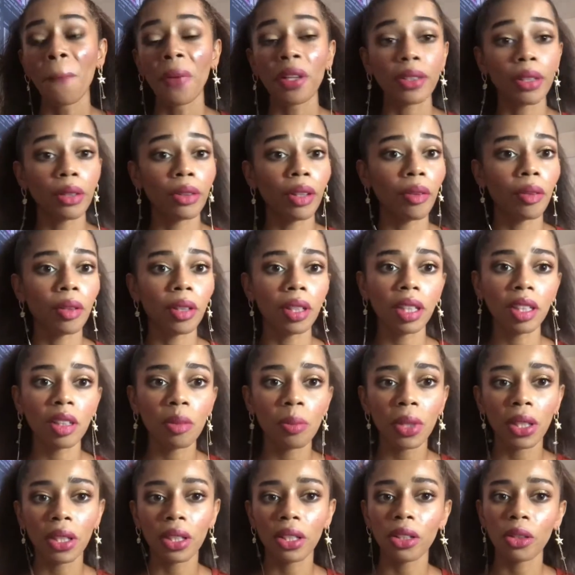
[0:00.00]
So definitely leave
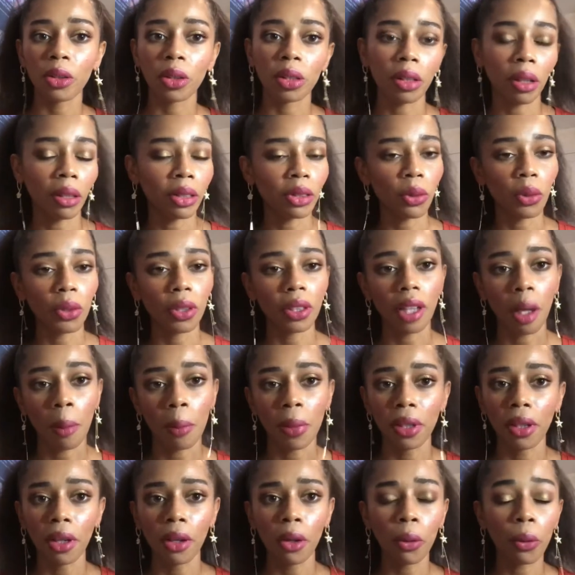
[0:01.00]
me your thoughts on it down
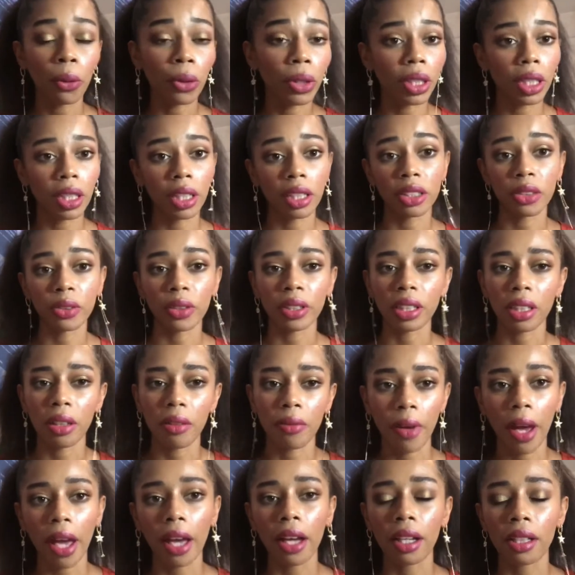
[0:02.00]
below, or any interesting
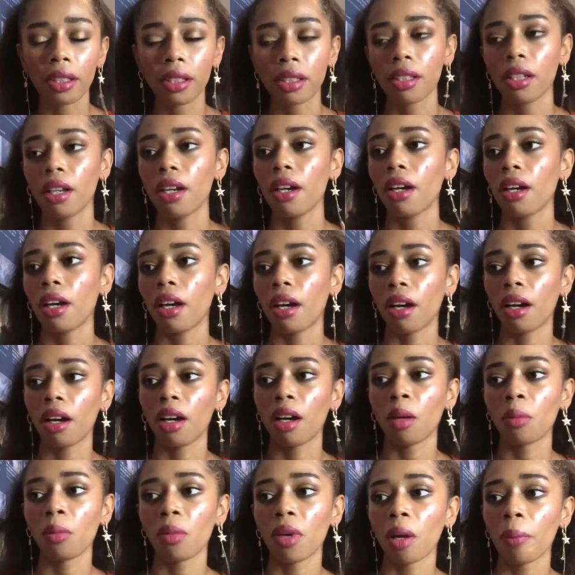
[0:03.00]
facts
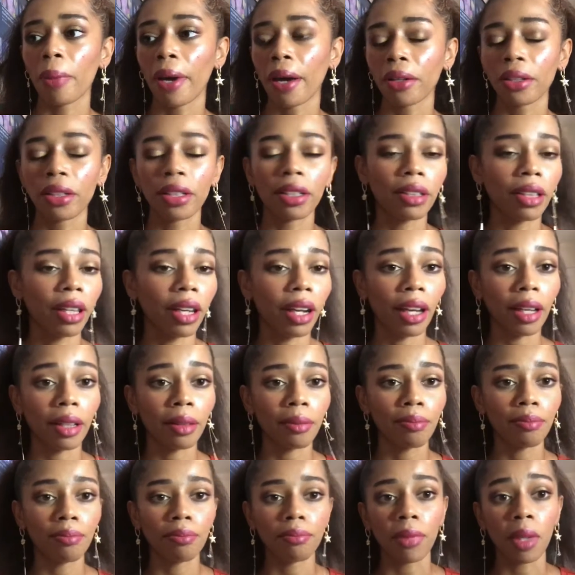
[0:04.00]
about it that I
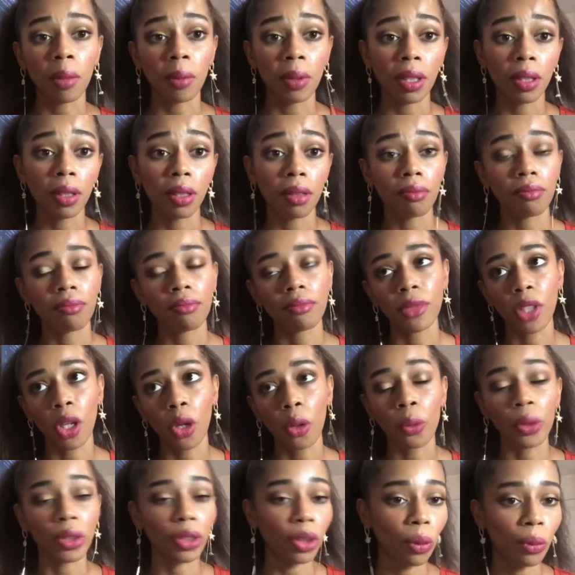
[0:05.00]
maybe
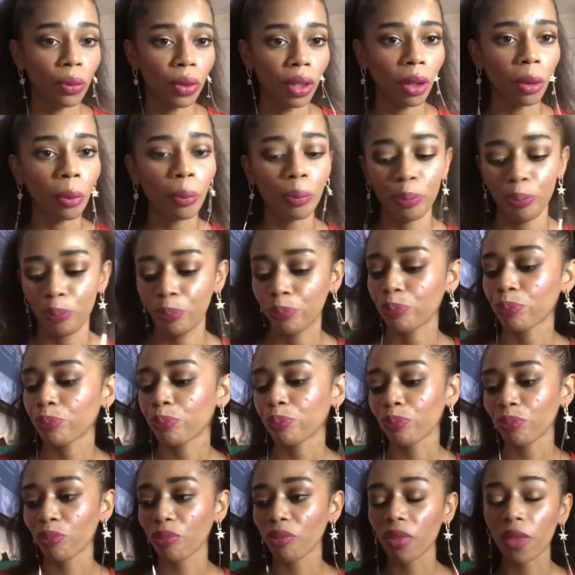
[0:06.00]
know or don't know.
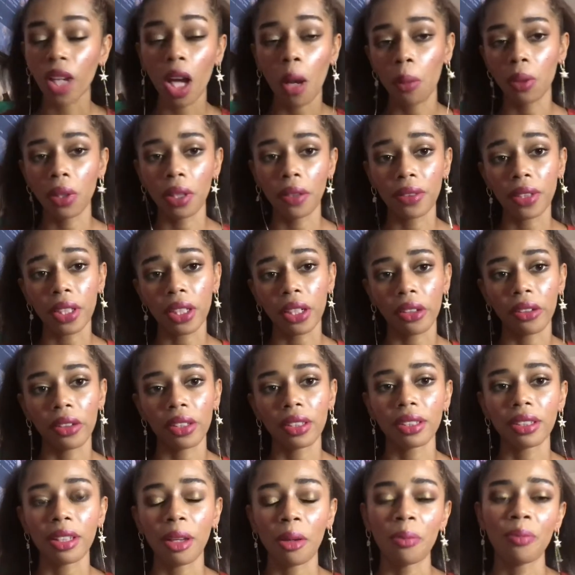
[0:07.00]
I would love to hear
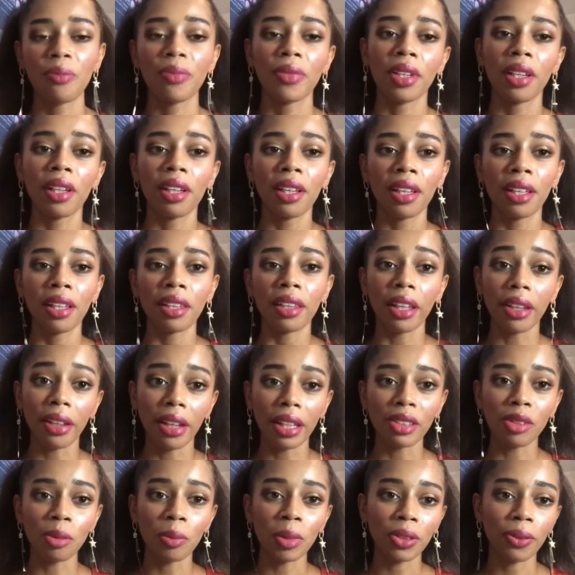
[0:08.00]
it. So thank you
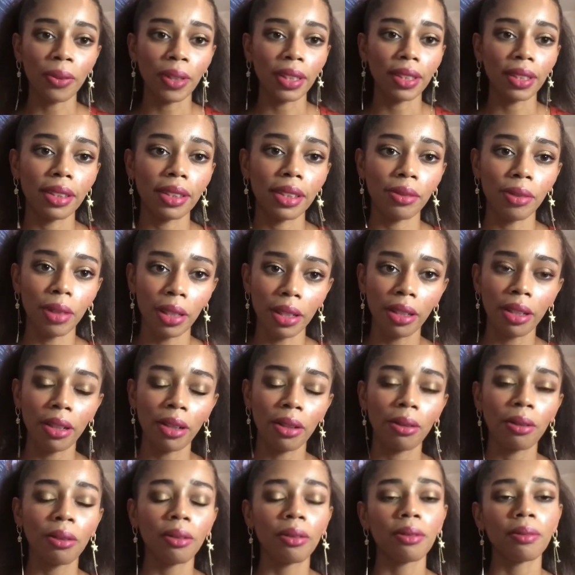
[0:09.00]
guys so much for this
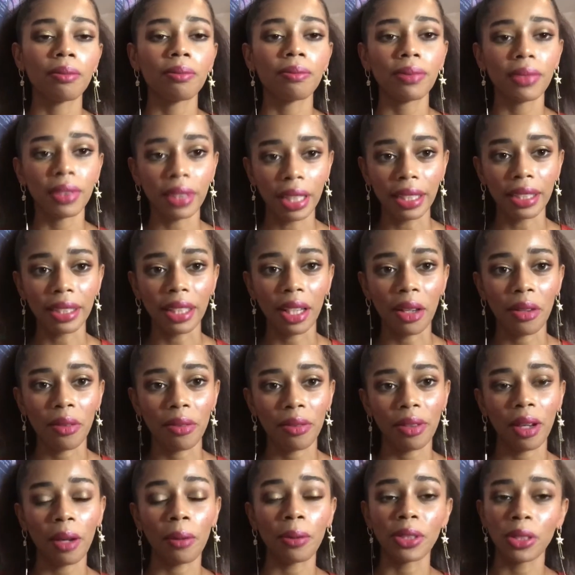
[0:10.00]
video. Stay
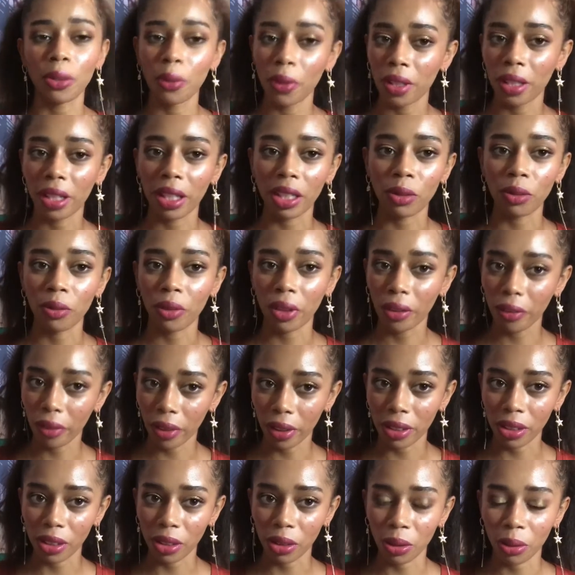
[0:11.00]
safe. I'll see you in the next one very,
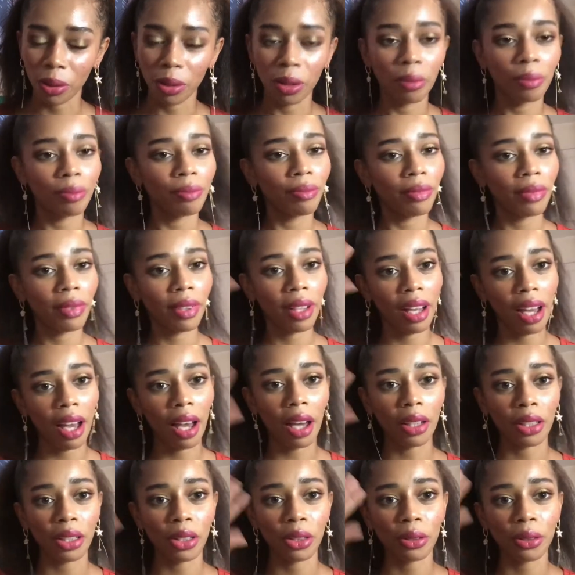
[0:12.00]
very soon.
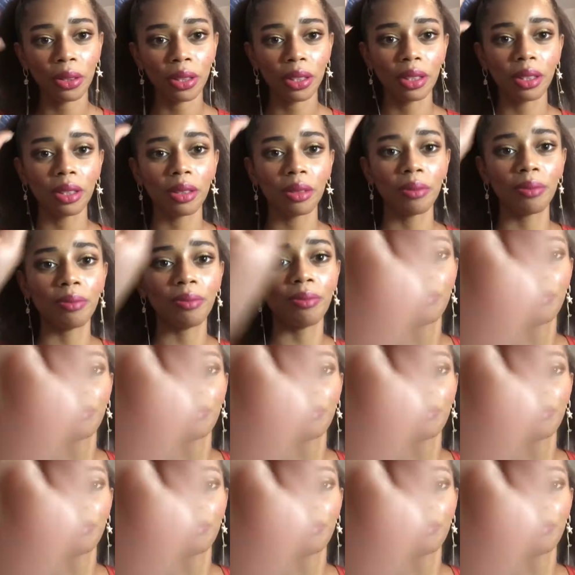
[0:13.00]
Adios.